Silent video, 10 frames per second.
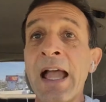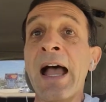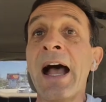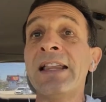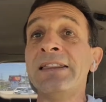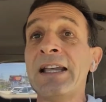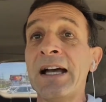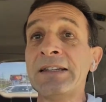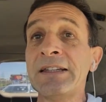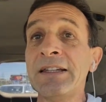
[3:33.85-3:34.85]
And
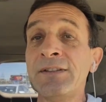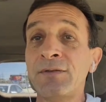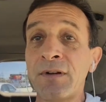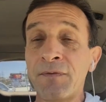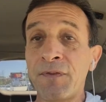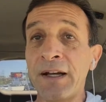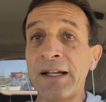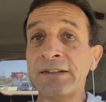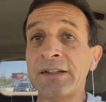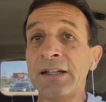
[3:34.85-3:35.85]
that is
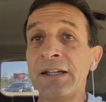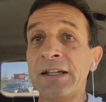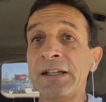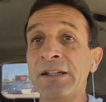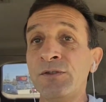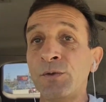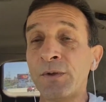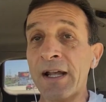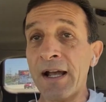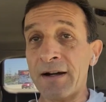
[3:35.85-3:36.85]
reflected into
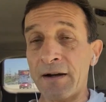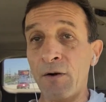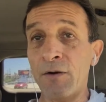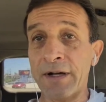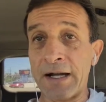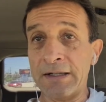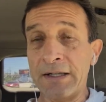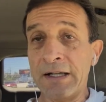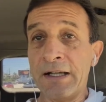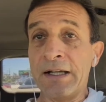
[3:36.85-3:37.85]
the aura.
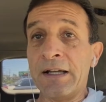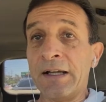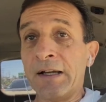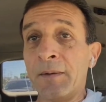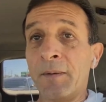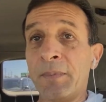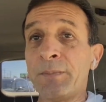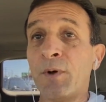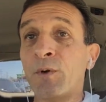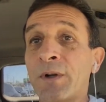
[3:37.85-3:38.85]

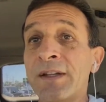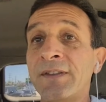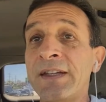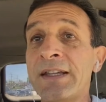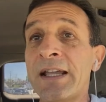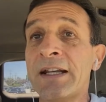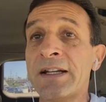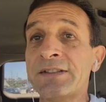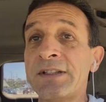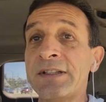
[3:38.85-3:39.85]
People who can see the
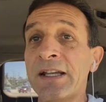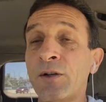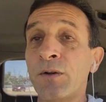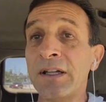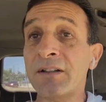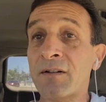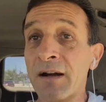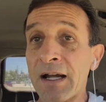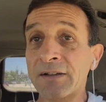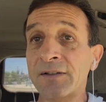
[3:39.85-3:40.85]
energy, they call it
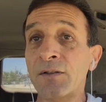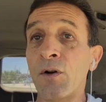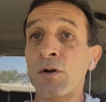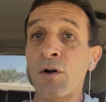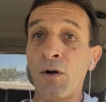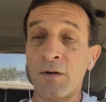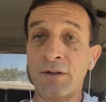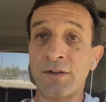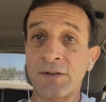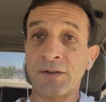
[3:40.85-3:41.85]
cracks or
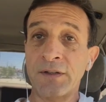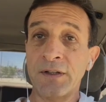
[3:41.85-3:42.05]
holes.